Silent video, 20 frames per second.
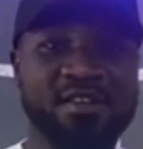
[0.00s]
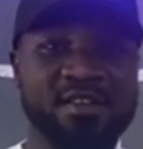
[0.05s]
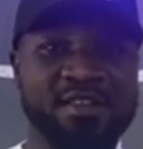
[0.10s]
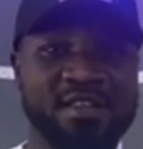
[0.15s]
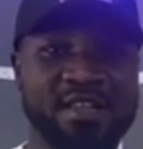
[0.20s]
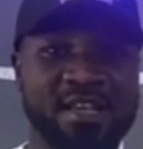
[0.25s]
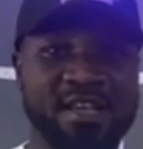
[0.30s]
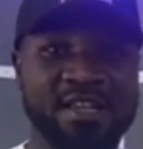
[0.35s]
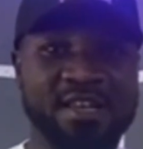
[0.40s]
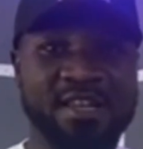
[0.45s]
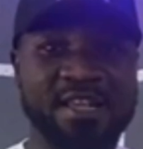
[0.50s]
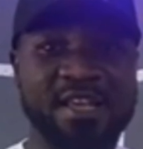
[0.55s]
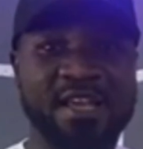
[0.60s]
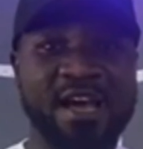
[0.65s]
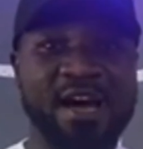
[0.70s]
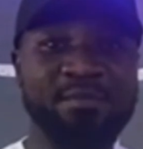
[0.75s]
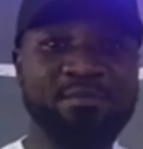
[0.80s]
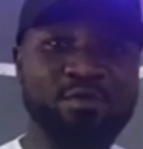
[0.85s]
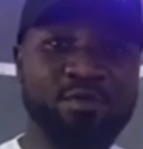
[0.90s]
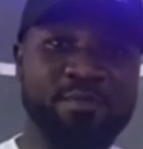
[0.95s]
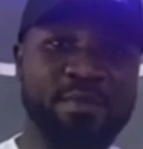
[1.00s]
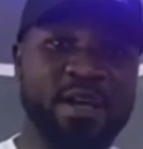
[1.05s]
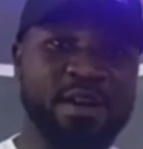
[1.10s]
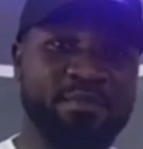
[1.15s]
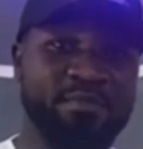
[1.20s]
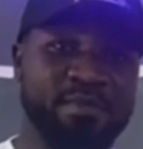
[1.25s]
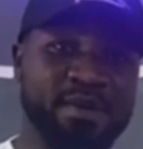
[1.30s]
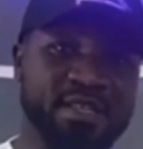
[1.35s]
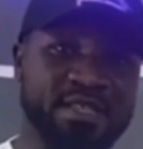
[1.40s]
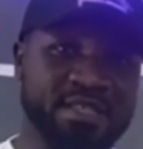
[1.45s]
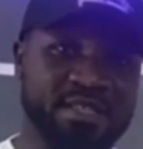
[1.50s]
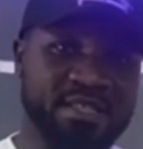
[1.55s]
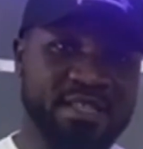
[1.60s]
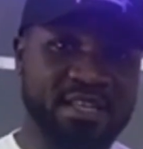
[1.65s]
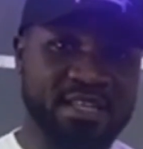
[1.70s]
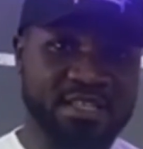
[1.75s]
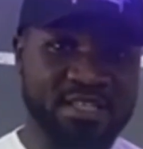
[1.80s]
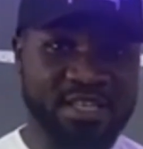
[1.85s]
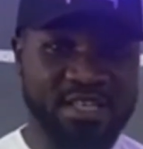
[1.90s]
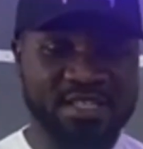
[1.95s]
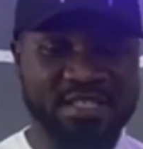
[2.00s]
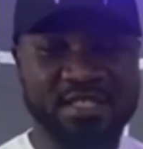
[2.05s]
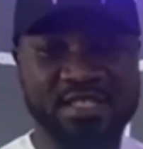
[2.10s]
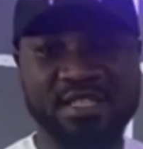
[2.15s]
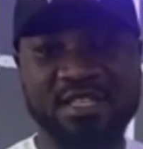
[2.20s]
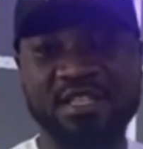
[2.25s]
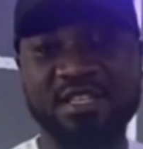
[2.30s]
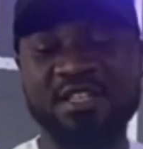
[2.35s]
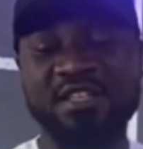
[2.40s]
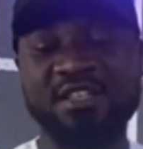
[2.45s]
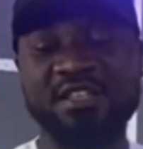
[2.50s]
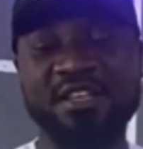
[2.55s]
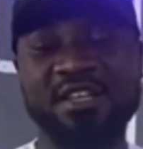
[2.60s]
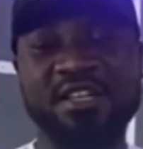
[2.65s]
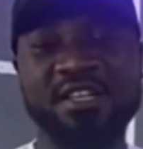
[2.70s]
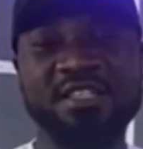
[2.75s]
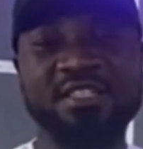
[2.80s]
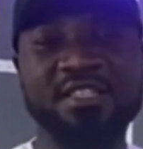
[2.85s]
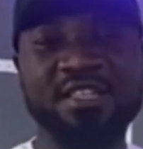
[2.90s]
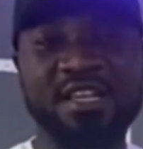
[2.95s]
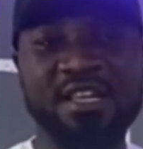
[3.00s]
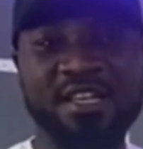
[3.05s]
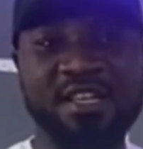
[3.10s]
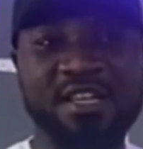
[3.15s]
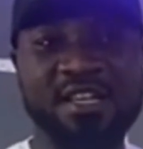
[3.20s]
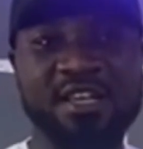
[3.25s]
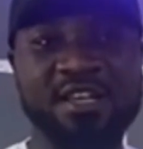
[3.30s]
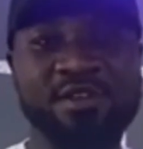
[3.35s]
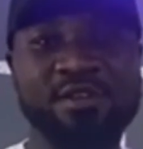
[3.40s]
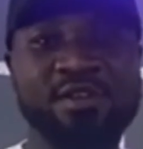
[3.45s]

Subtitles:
the abdomen meets the chest. You understand?